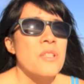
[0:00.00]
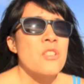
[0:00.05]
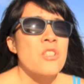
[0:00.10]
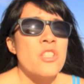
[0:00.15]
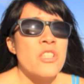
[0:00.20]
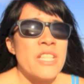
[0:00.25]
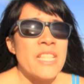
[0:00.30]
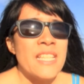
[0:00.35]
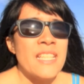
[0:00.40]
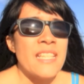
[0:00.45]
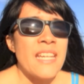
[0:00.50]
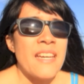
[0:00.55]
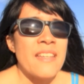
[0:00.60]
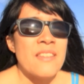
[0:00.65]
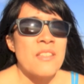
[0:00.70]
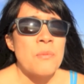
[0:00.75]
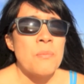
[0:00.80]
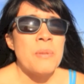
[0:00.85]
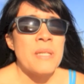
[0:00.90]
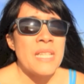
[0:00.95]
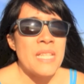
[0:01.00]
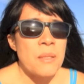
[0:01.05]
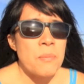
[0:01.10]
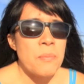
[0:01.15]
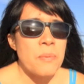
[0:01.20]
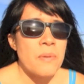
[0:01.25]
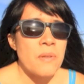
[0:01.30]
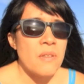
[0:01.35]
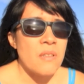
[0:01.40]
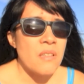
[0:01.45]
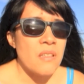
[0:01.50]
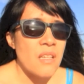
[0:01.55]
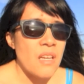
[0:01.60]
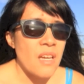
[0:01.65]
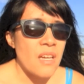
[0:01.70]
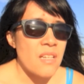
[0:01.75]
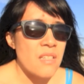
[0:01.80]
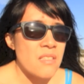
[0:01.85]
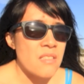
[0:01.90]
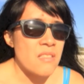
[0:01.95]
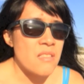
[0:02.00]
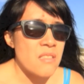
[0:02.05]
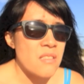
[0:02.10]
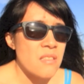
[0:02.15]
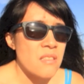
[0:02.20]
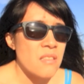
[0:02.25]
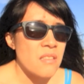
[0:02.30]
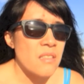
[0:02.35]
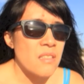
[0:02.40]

looking at the people as